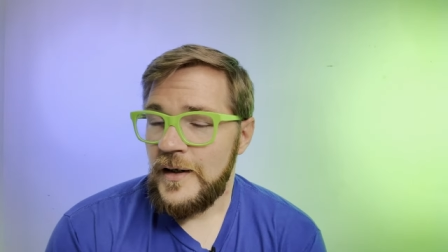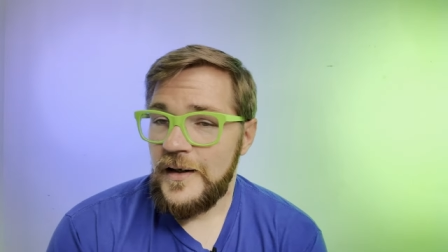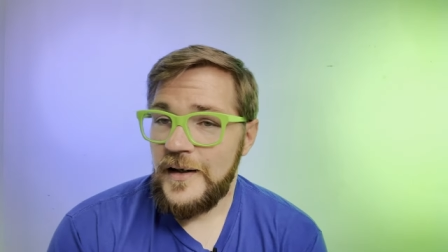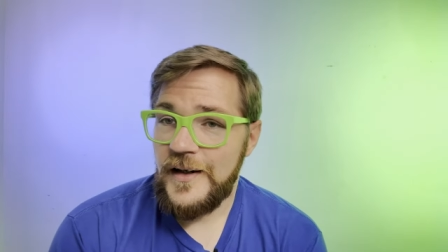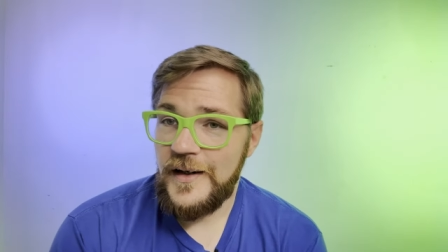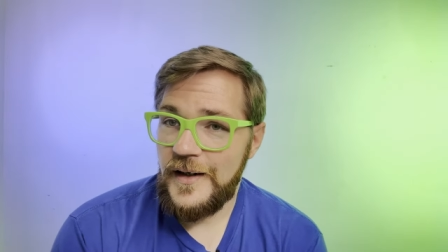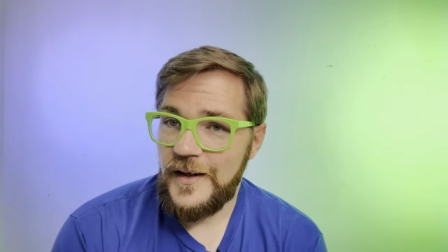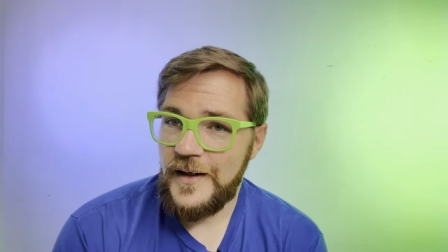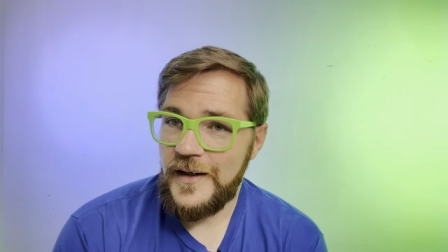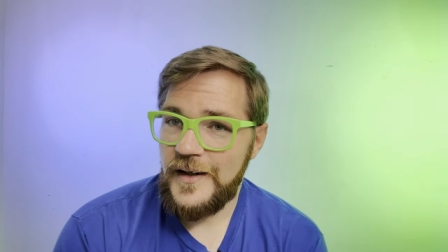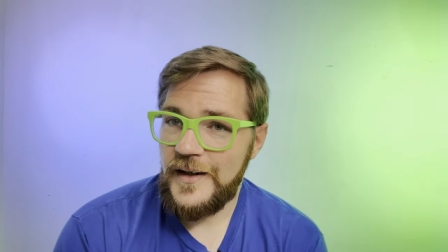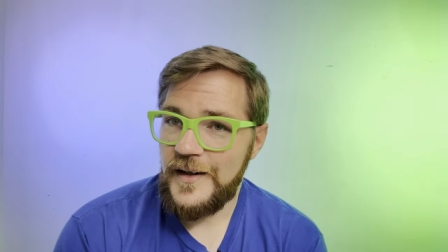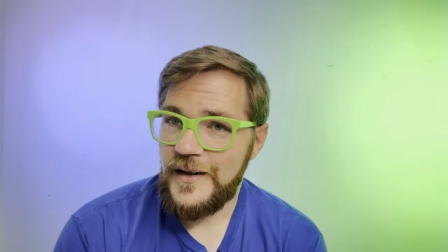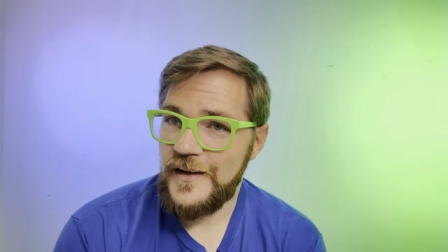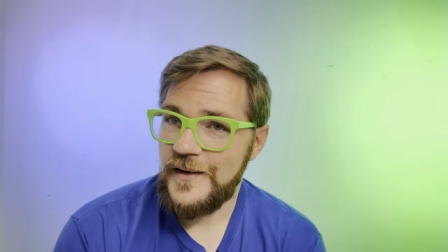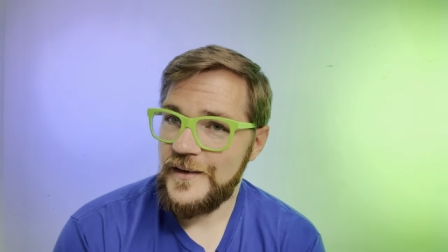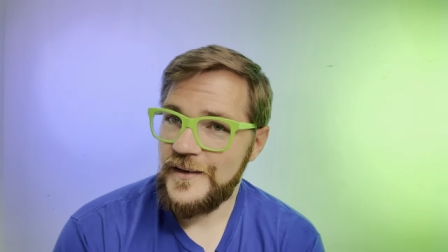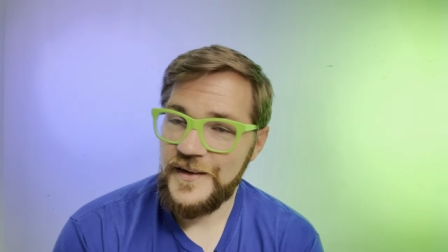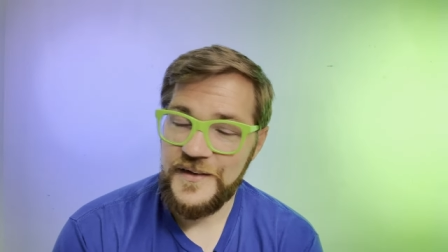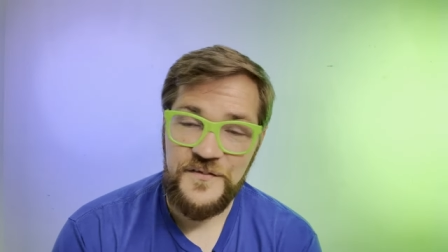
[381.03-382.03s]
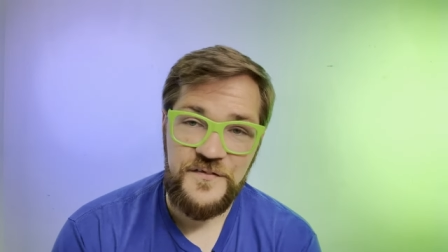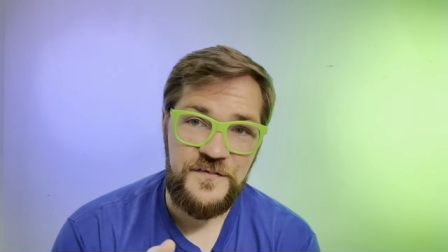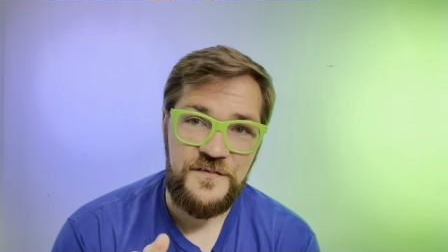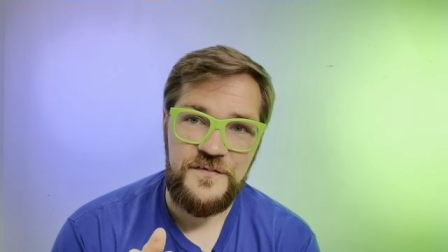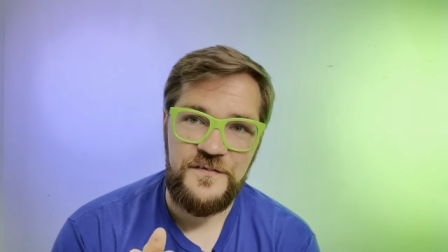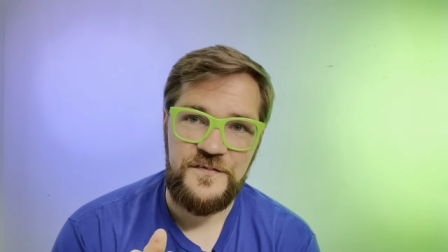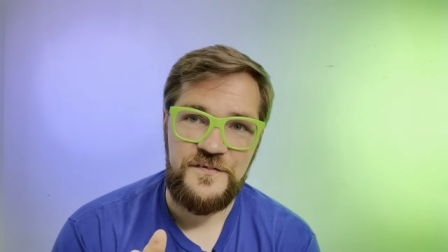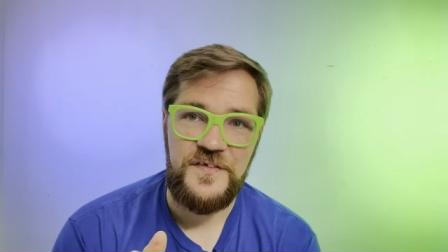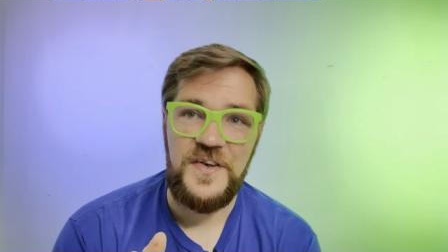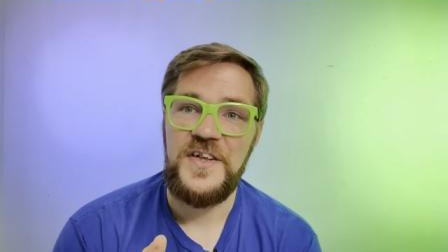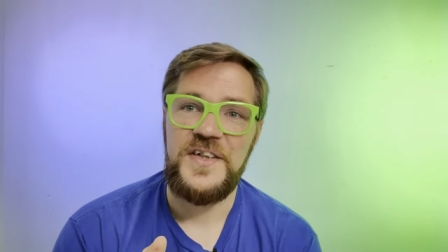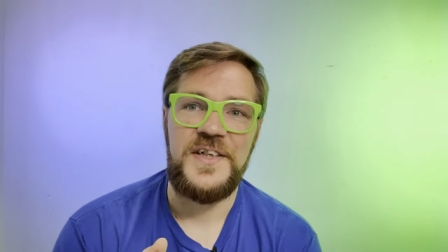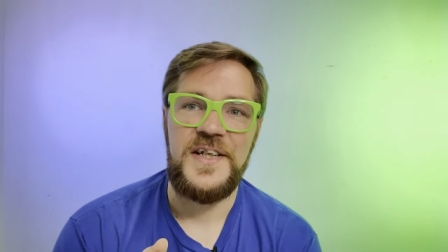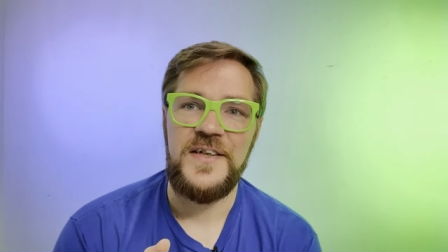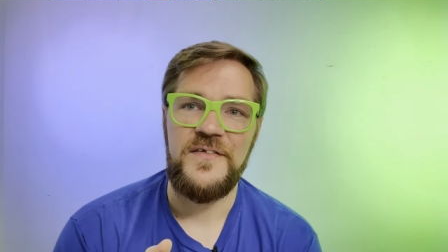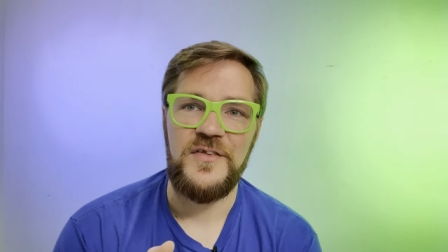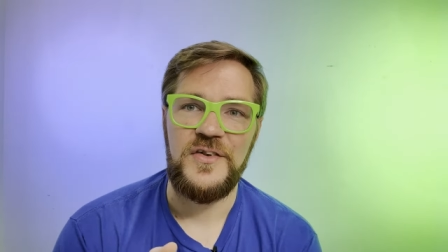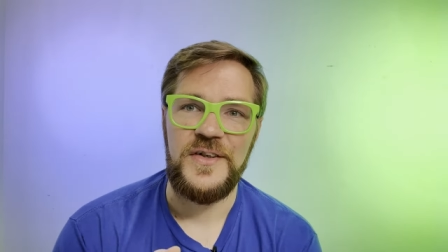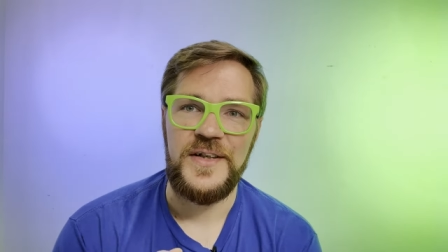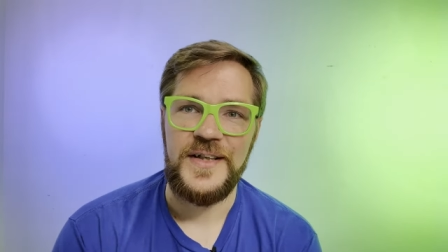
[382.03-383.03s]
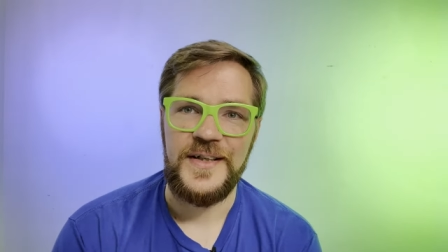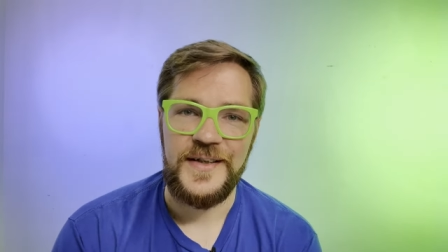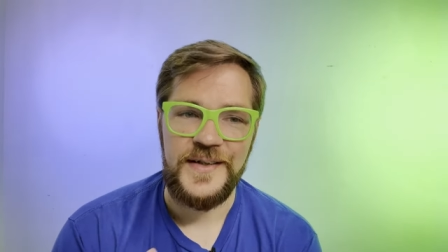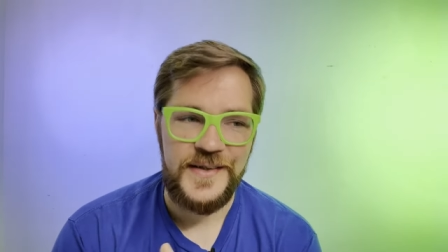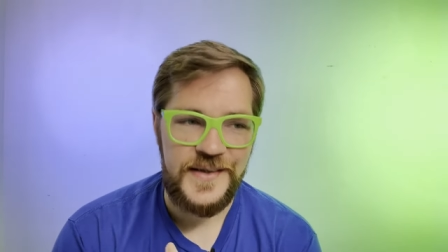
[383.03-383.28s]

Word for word: Fun never ends.